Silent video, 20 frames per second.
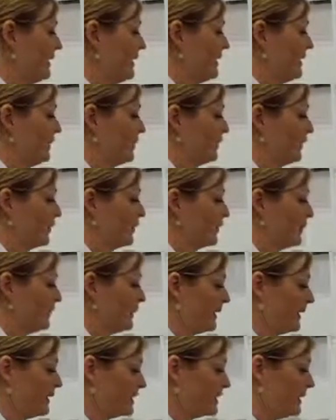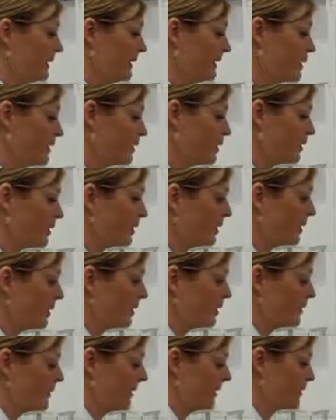Then I'm going to go to baseline, do an
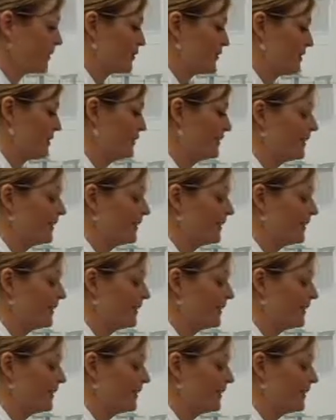automatic.